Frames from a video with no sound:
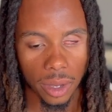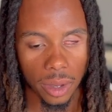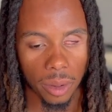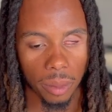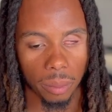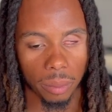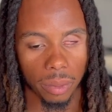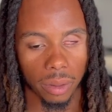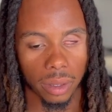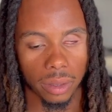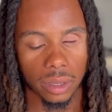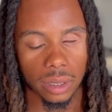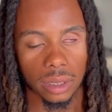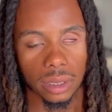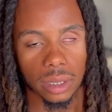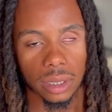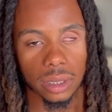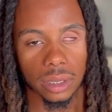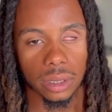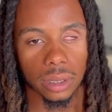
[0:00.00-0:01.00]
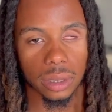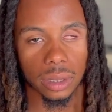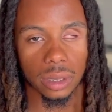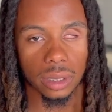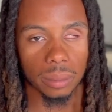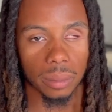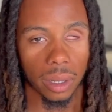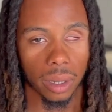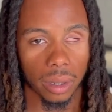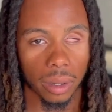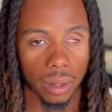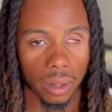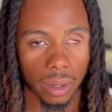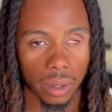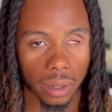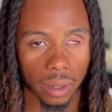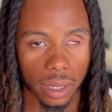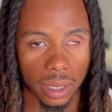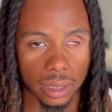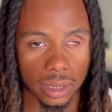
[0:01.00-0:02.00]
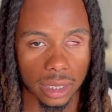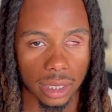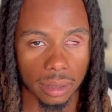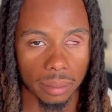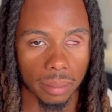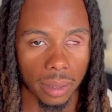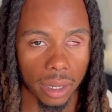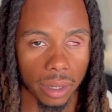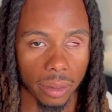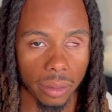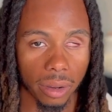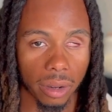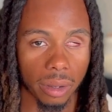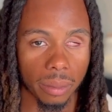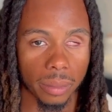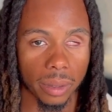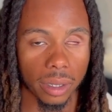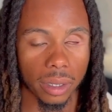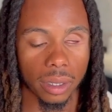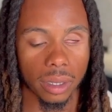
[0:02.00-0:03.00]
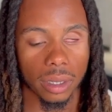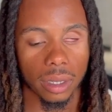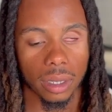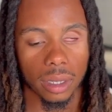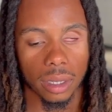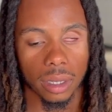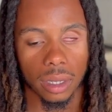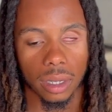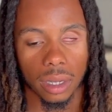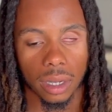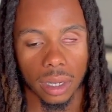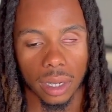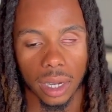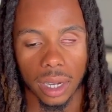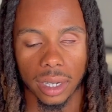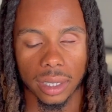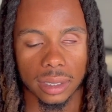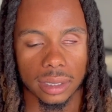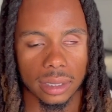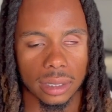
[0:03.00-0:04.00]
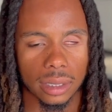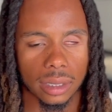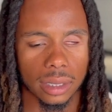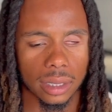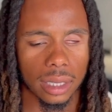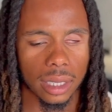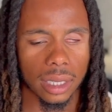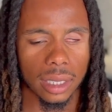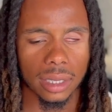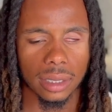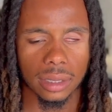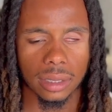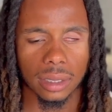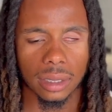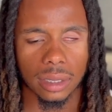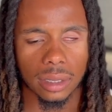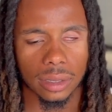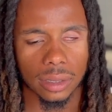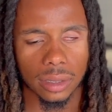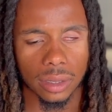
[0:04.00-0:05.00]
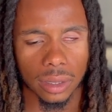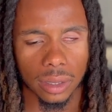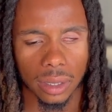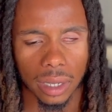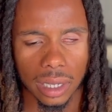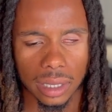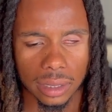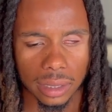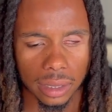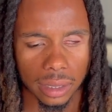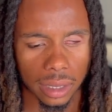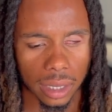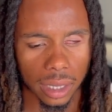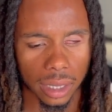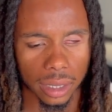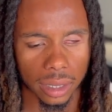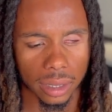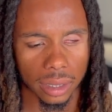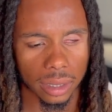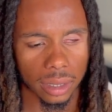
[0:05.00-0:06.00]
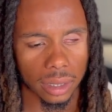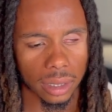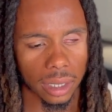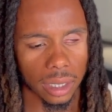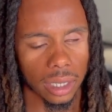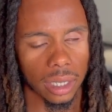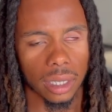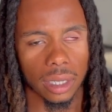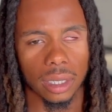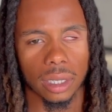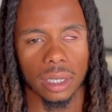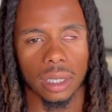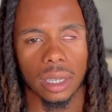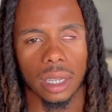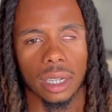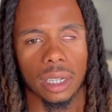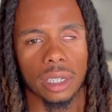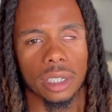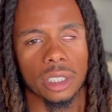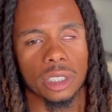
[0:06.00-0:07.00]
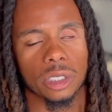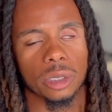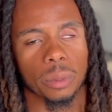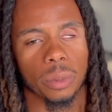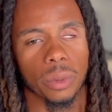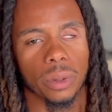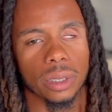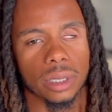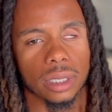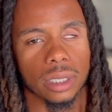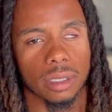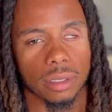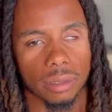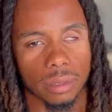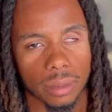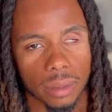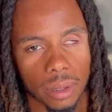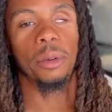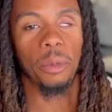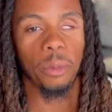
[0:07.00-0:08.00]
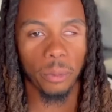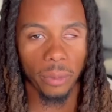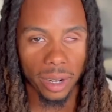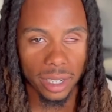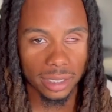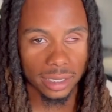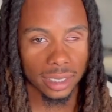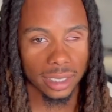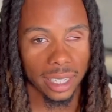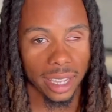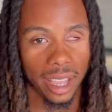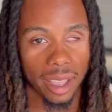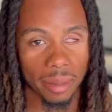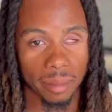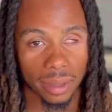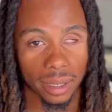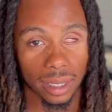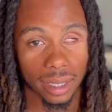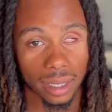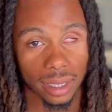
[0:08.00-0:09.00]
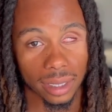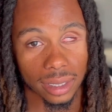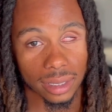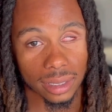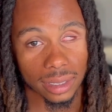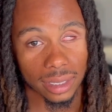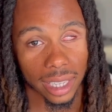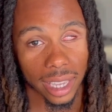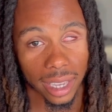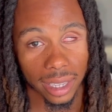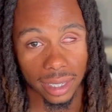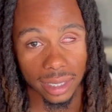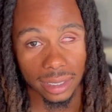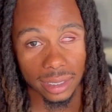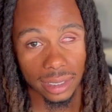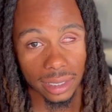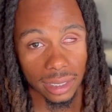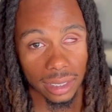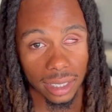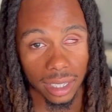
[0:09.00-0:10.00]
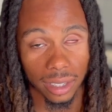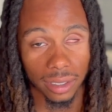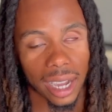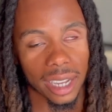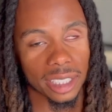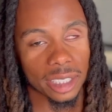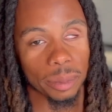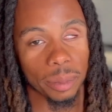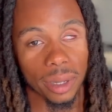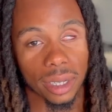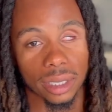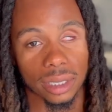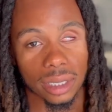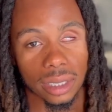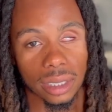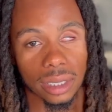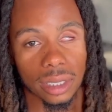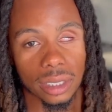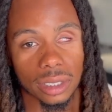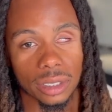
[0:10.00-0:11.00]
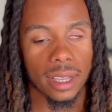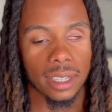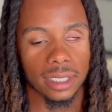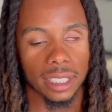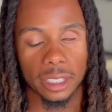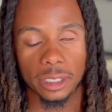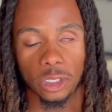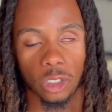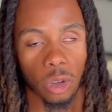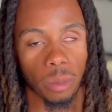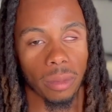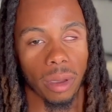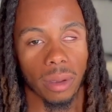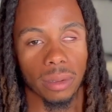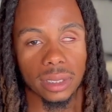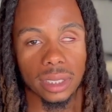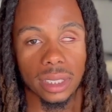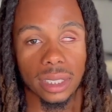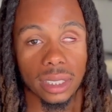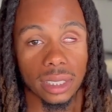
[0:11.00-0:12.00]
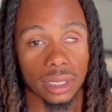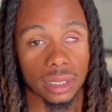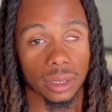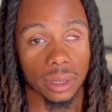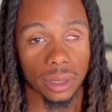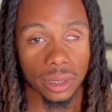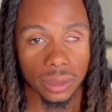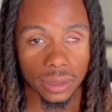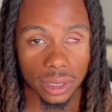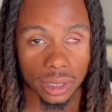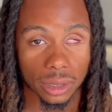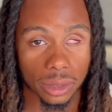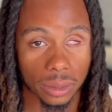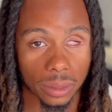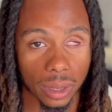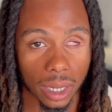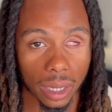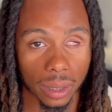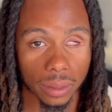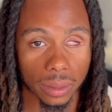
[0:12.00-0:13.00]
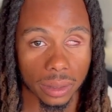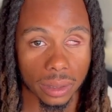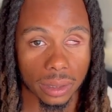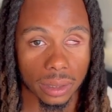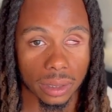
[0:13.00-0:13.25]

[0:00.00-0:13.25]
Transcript: brothers, sisters, my girl, I seen my grandma, auntie, cousins, I seen like a good support team. Went to the ambulance, headed to the eye specialist. They told me I was getting surgery in 2 hours.